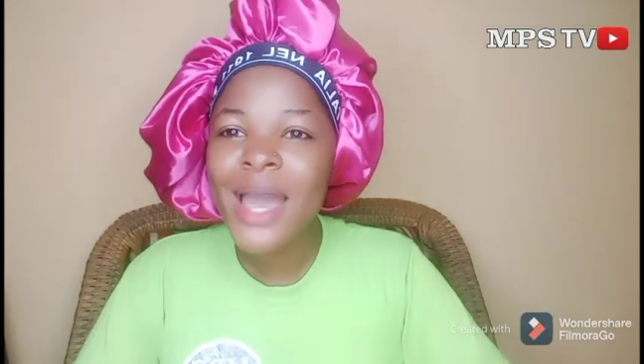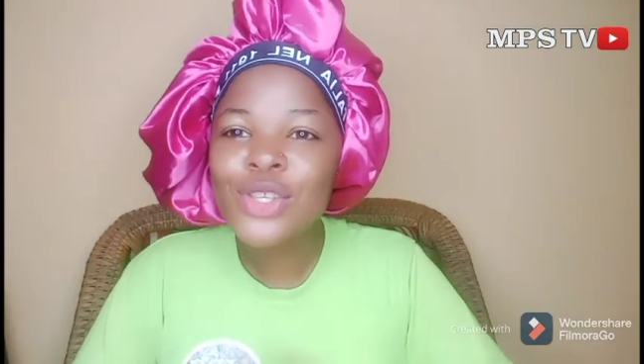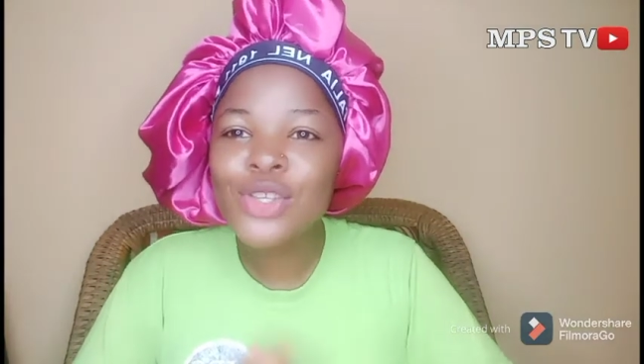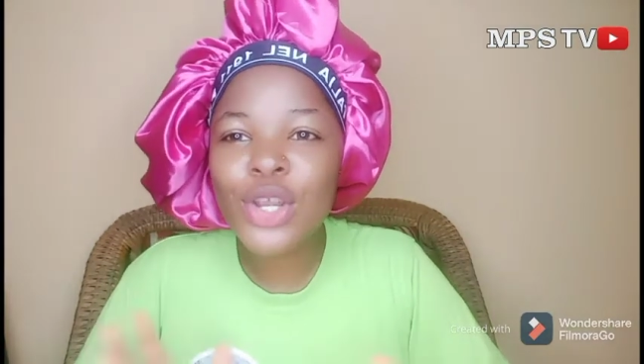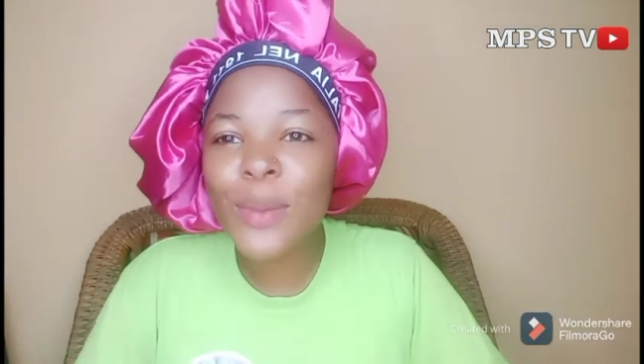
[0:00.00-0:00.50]

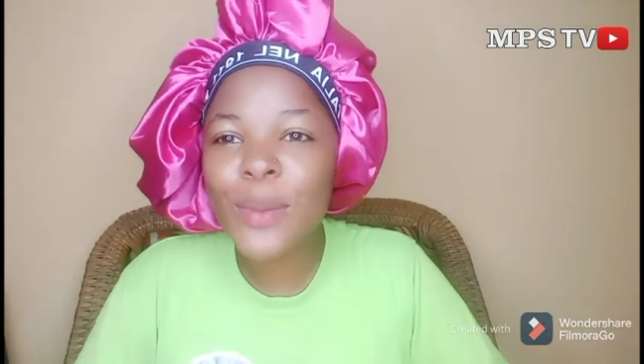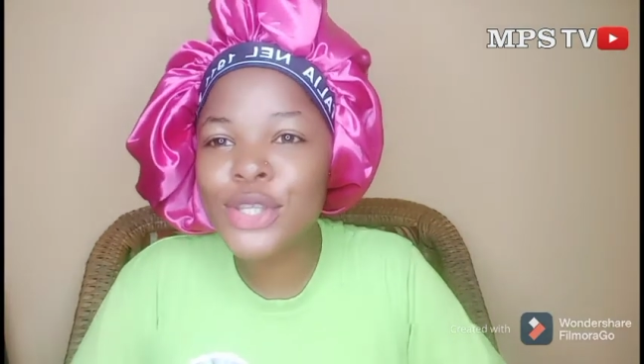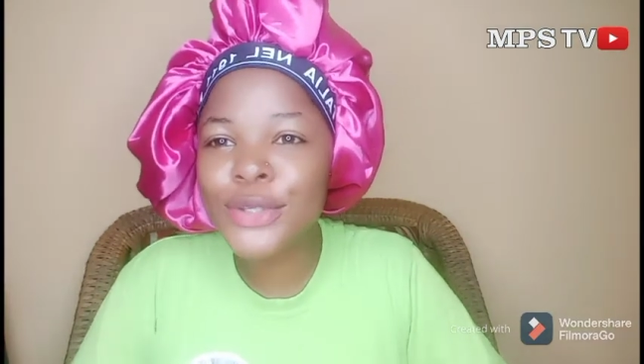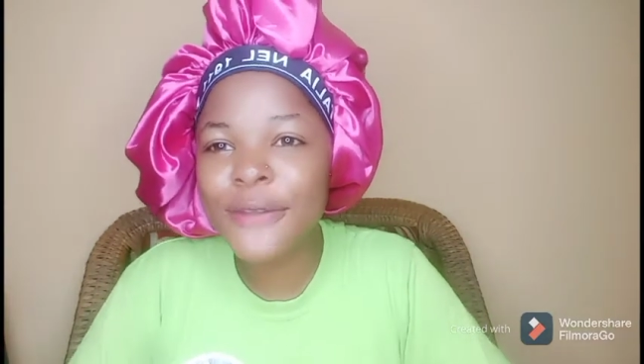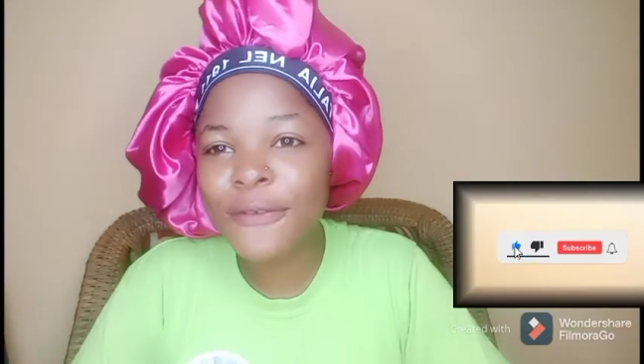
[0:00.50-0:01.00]
turn on the
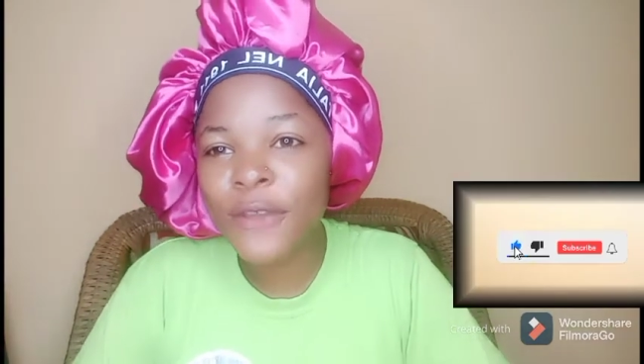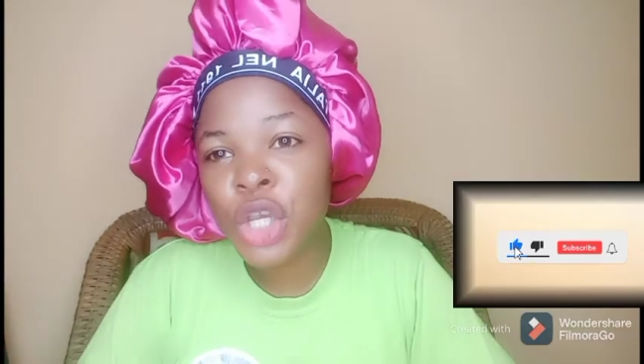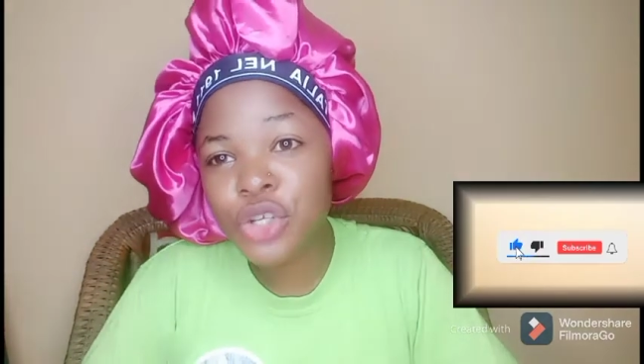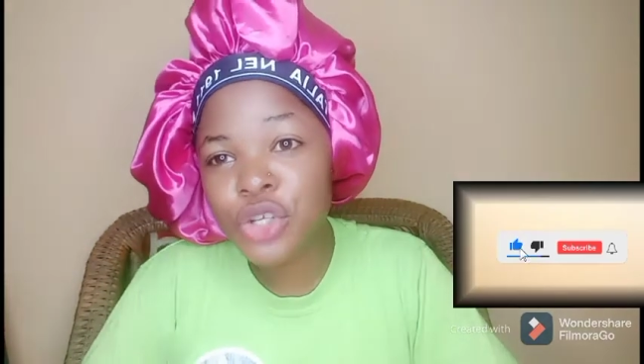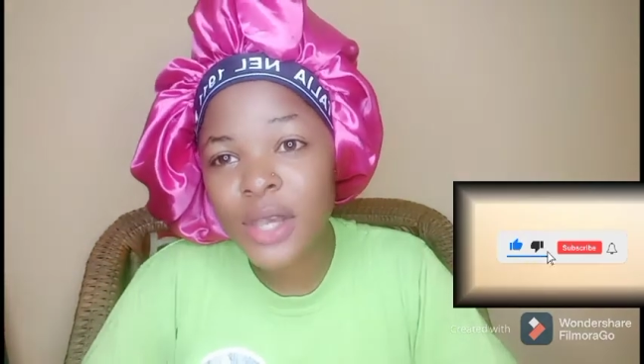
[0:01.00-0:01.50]
post
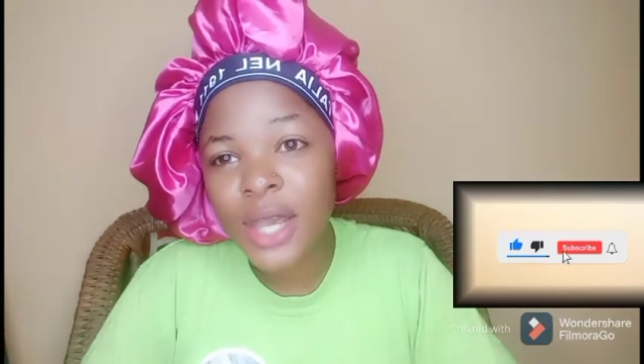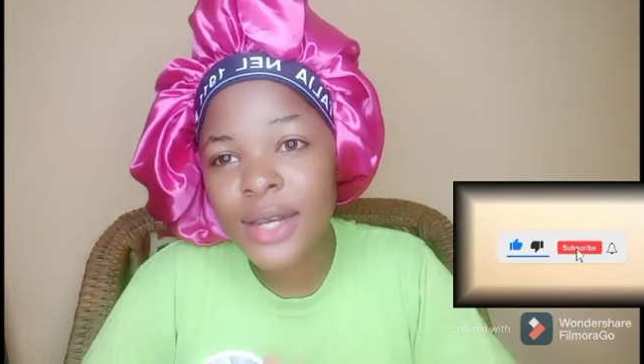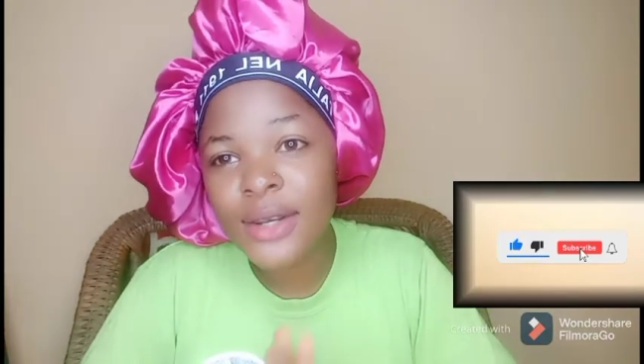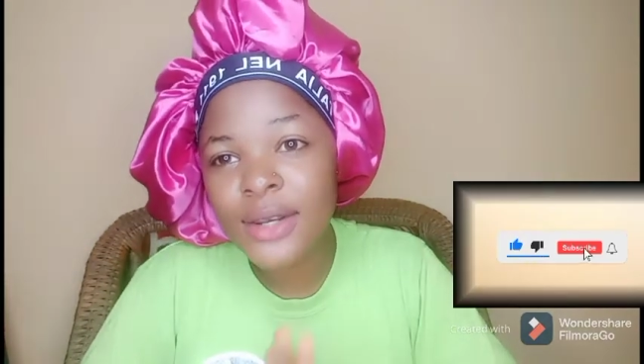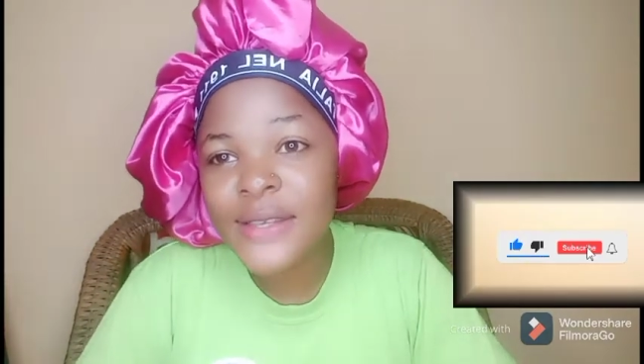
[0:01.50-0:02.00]
notification to get
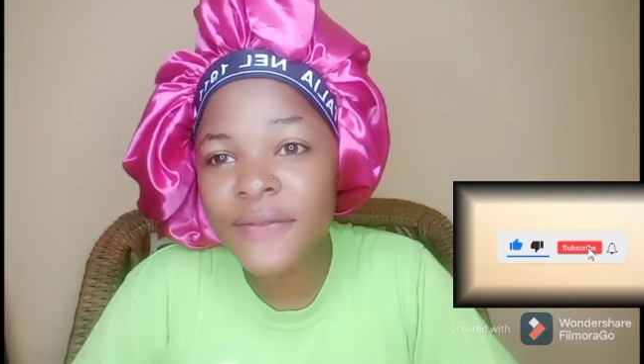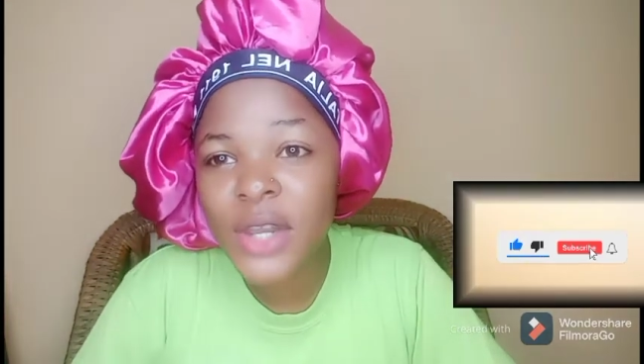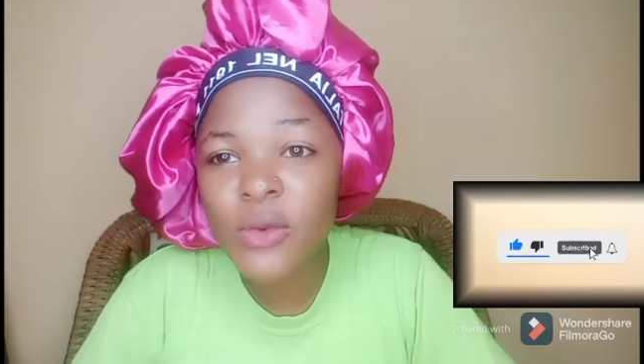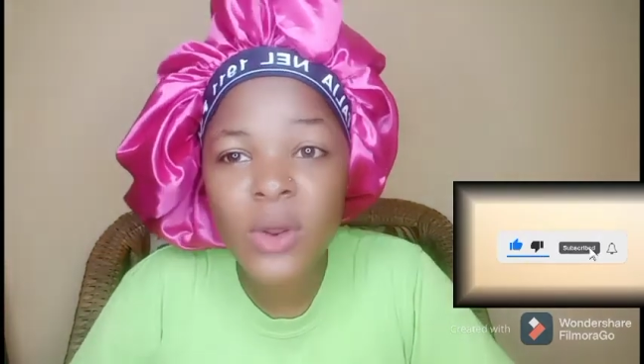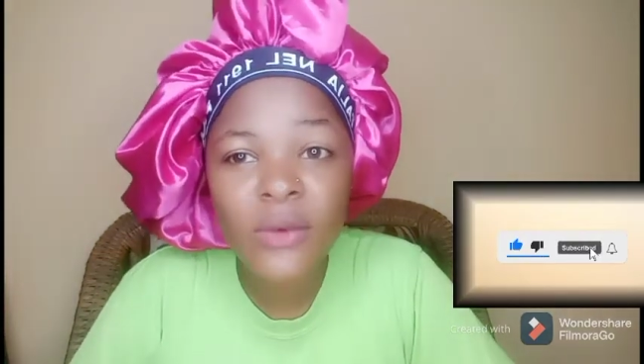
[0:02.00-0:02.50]
notified
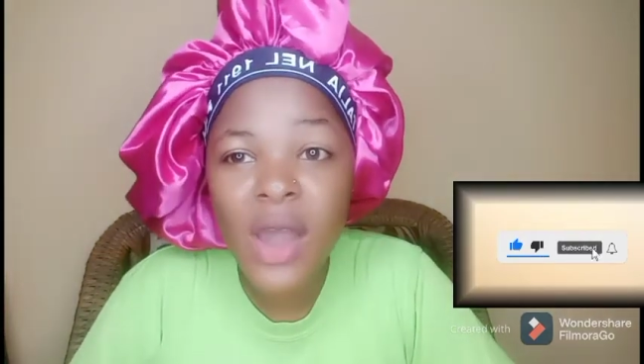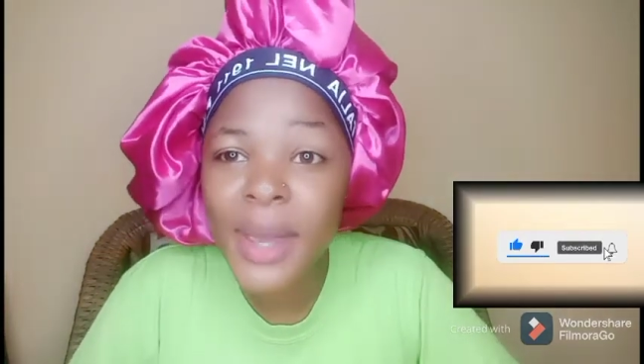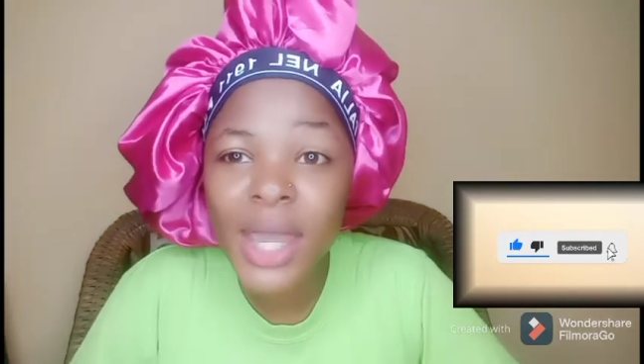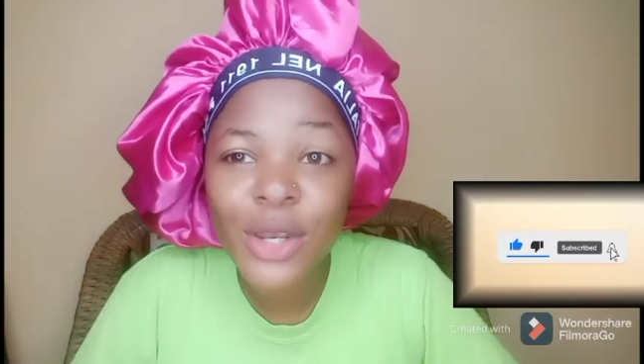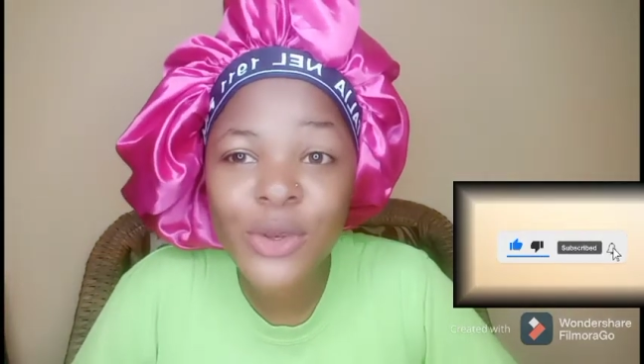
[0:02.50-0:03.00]
whenever I
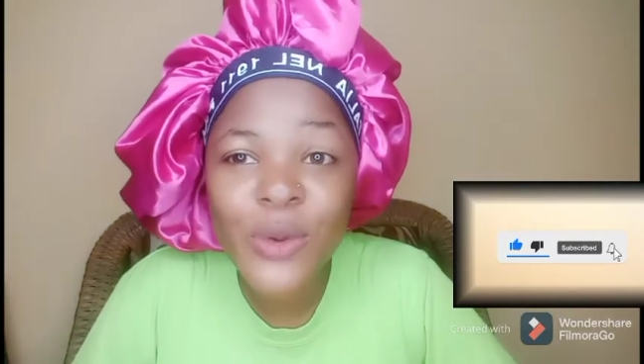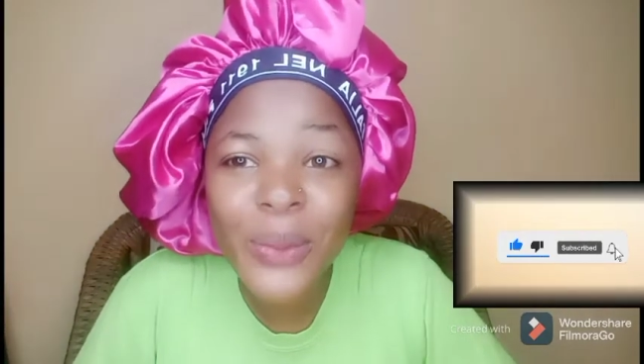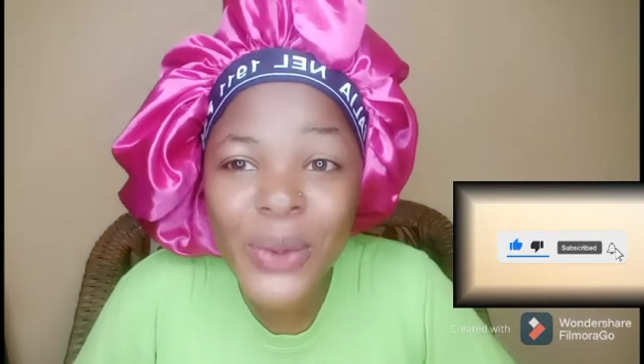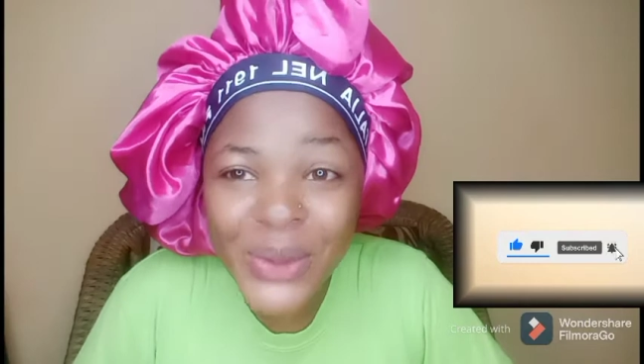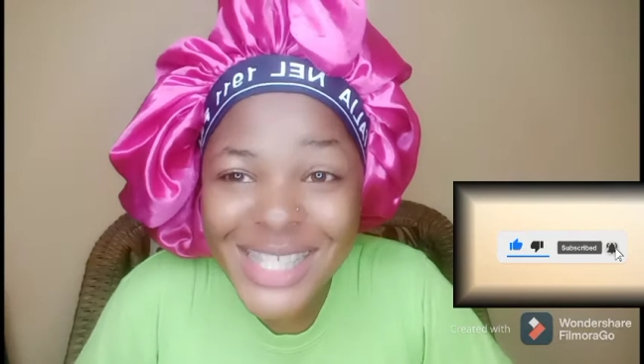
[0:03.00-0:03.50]
make a new
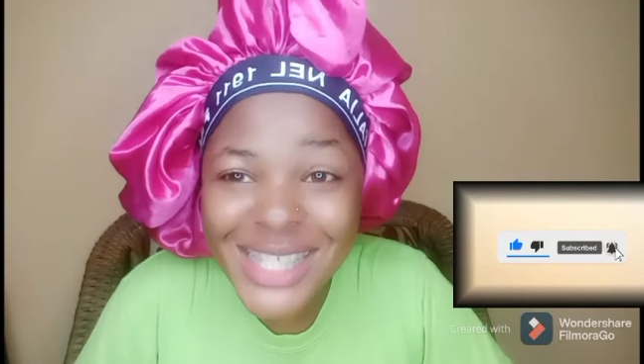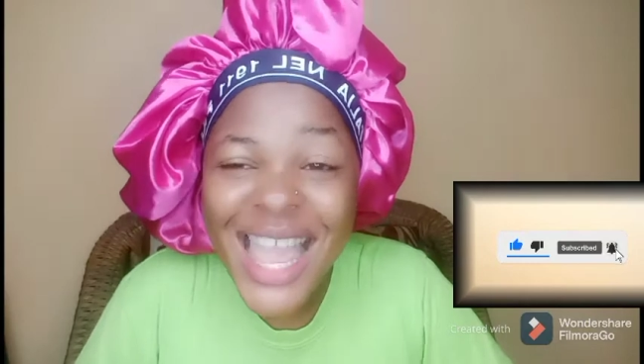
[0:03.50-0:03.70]
post,